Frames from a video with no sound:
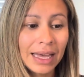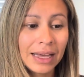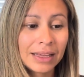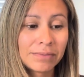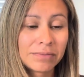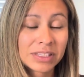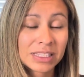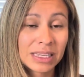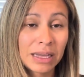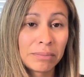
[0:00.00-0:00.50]

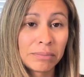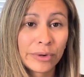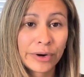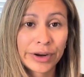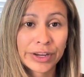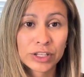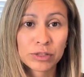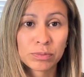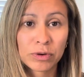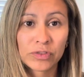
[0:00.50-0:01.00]
Some
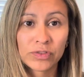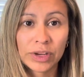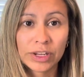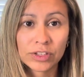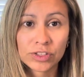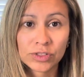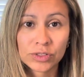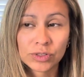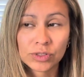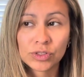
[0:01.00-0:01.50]
mortgage
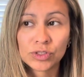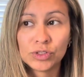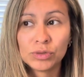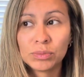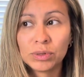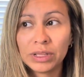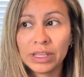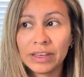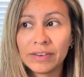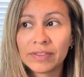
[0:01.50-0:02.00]
professionals do
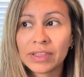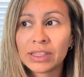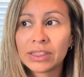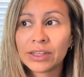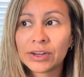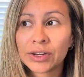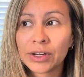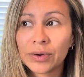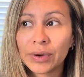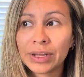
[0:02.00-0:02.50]
believe that
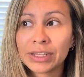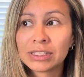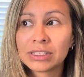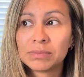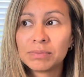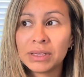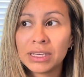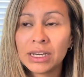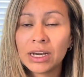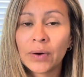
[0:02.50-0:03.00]
they're going to
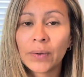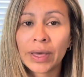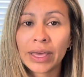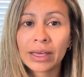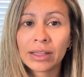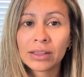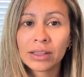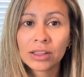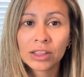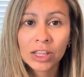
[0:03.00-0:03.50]
be
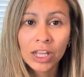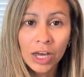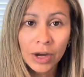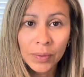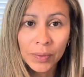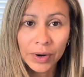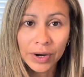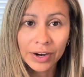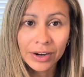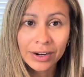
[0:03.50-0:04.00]
going
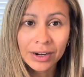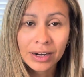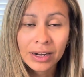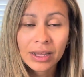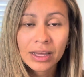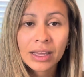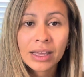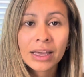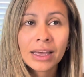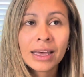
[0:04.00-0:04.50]
lower
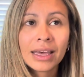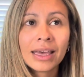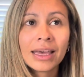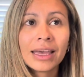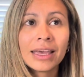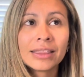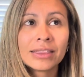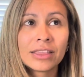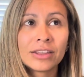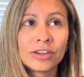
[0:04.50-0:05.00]

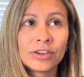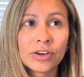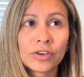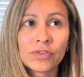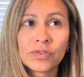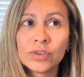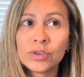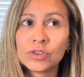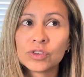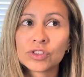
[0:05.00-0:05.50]
in the near
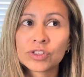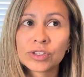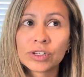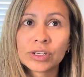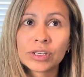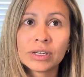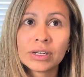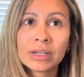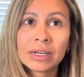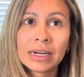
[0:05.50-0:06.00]

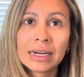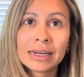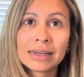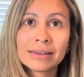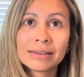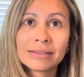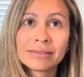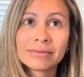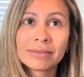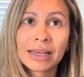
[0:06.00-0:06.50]
future.
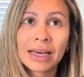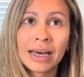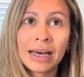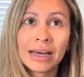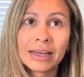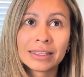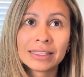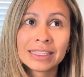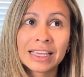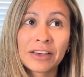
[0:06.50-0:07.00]
Uh,
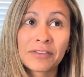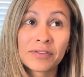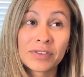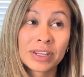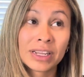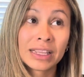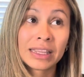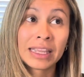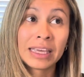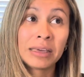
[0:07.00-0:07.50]

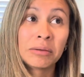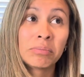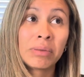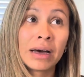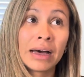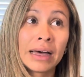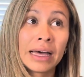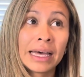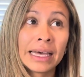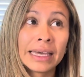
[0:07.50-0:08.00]
definitely
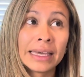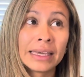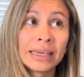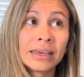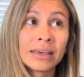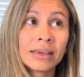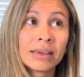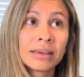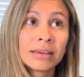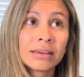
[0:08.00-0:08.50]
by